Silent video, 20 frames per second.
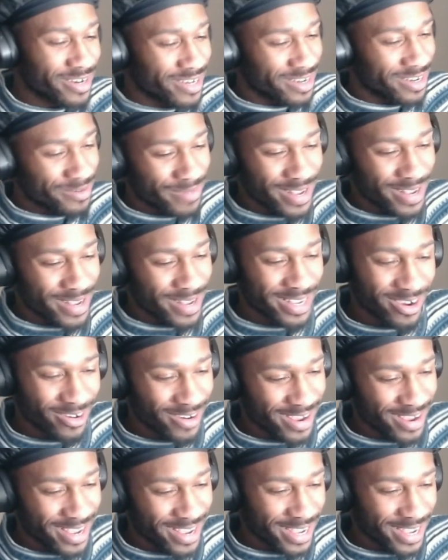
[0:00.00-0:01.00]
I'm gonna go
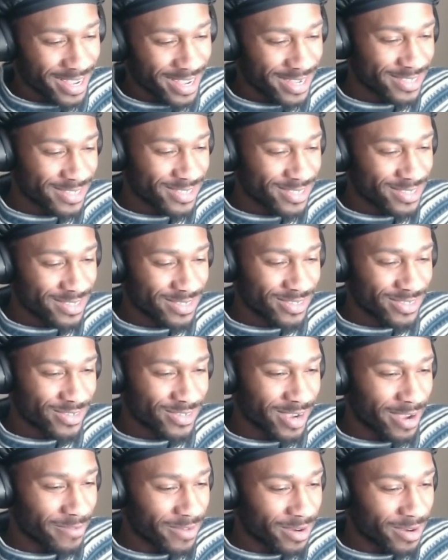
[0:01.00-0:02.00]
ahead
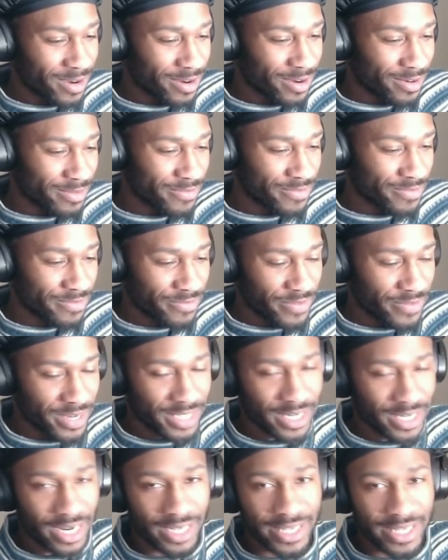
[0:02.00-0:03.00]
try um
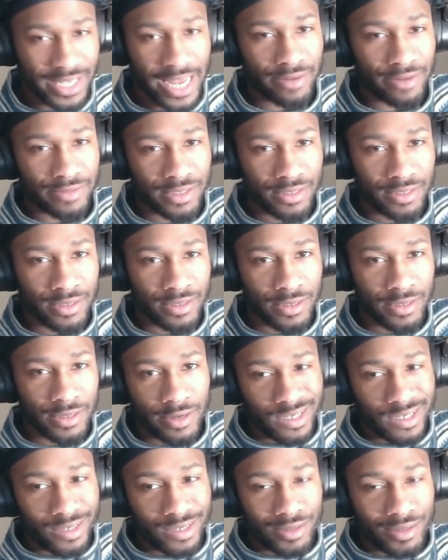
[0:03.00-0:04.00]
finish end up
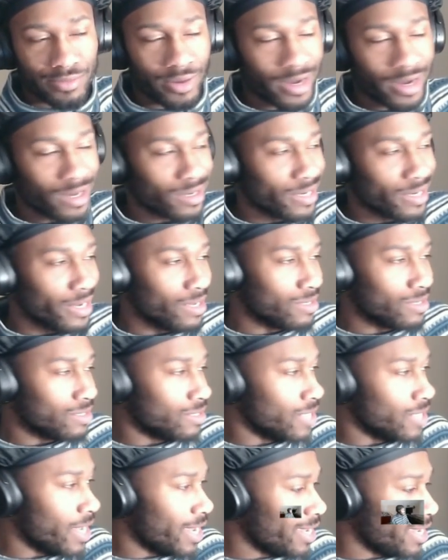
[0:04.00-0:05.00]
probably later
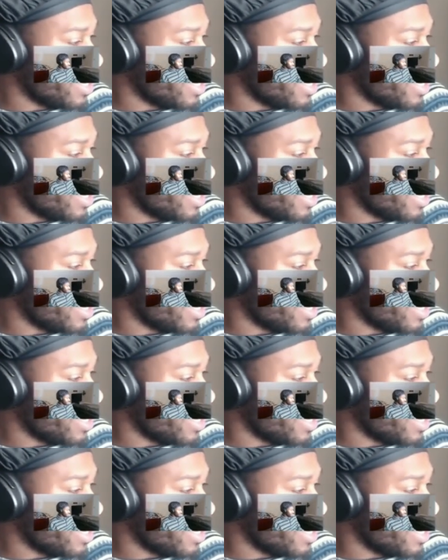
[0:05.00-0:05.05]
today.